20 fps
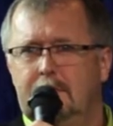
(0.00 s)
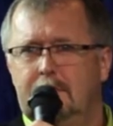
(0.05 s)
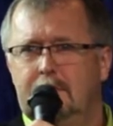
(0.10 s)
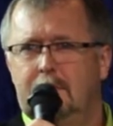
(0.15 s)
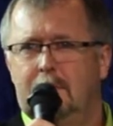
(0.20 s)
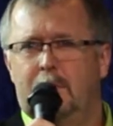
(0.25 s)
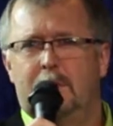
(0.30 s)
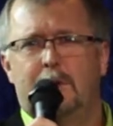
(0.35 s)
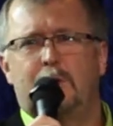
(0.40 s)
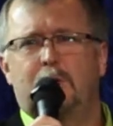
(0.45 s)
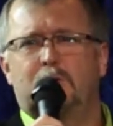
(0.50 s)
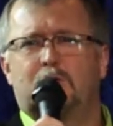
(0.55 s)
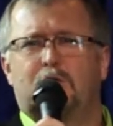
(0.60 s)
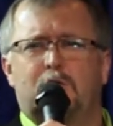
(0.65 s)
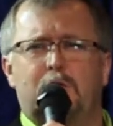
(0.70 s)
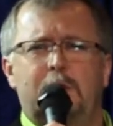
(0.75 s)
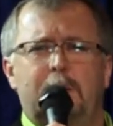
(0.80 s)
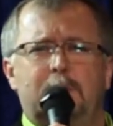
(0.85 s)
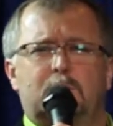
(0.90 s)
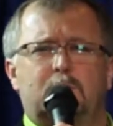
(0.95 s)
One of those
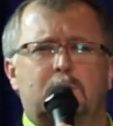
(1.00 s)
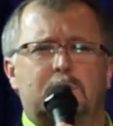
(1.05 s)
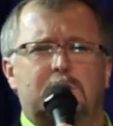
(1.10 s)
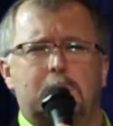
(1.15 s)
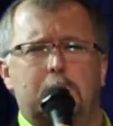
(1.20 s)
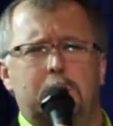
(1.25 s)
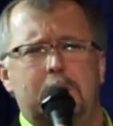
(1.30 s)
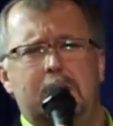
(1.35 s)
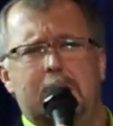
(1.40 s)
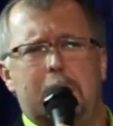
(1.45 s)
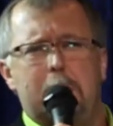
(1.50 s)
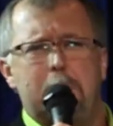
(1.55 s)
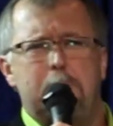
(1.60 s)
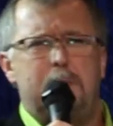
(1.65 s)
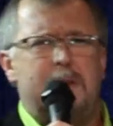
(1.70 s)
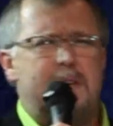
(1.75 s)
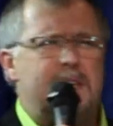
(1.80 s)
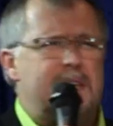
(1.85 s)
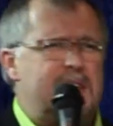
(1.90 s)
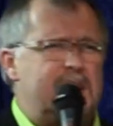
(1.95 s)
dreams was to be a
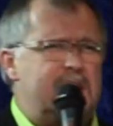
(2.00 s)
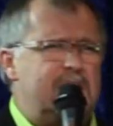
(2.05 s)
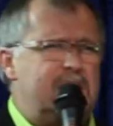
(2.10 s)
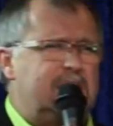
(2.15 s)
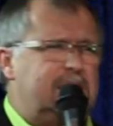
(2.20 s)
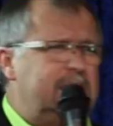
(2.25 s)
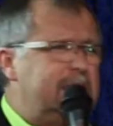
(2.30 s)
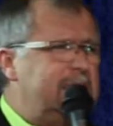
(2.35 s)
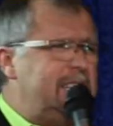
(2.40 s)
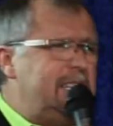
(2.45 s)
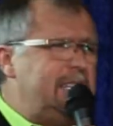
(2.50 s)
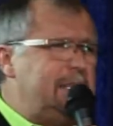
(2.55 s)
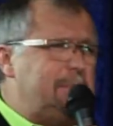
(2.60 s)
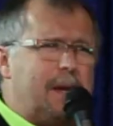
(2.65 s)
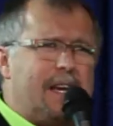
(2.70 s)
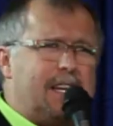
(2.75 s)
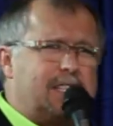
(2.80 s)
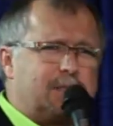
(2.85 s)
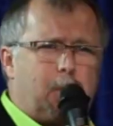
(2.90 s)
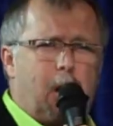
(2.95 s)
big league
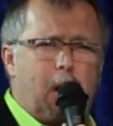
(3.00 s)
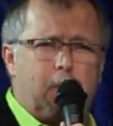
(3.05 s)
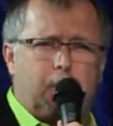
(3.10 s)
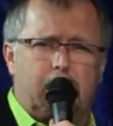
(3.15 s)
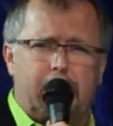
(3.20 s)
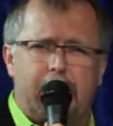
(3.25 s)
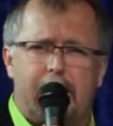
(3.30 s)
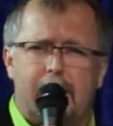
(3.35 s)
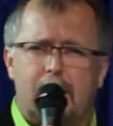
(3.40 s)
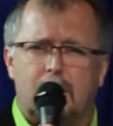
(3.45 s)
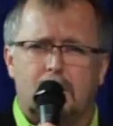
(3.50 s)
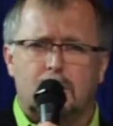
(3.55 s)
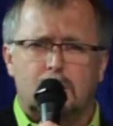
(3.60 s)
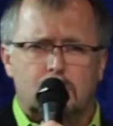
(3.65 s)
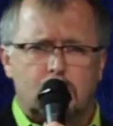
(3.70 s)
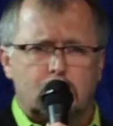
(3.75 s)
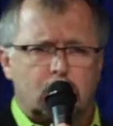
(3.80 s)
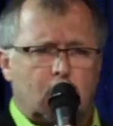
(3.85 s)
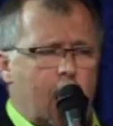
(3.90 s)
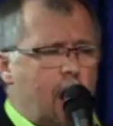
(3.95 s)
baseball player
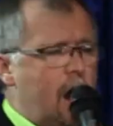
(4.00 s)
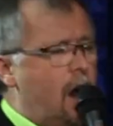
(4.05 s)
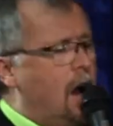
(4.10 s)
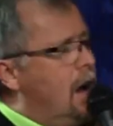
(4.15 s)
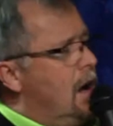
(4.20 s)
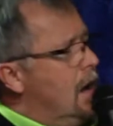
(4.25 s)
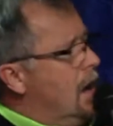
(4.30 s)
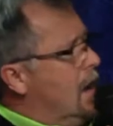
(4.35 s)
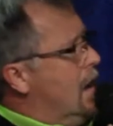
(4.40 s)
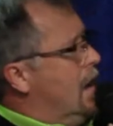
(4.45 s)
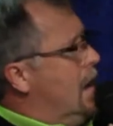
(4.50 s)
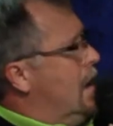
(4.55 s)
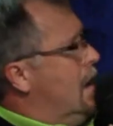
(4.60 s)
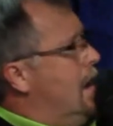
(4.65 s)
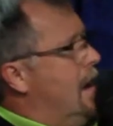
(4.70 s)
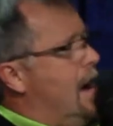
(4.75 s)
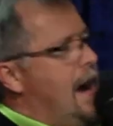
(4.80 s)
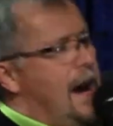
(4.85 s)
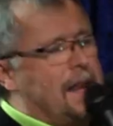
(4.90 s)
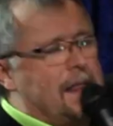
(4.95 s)

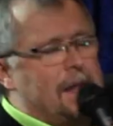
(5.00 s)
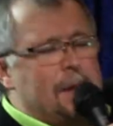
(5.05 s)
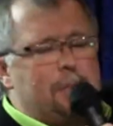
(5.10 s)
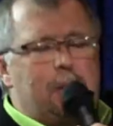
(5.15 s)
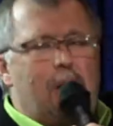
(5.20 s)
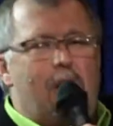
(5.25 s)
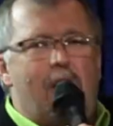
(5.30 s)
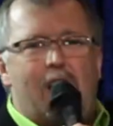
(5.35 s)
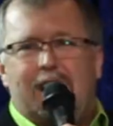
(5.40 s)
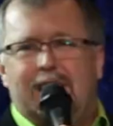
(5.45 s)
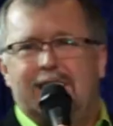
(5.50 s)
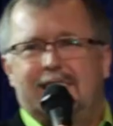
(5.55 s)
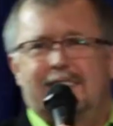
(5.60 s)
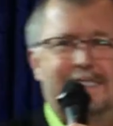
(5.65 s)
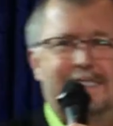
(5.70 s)
out of the park.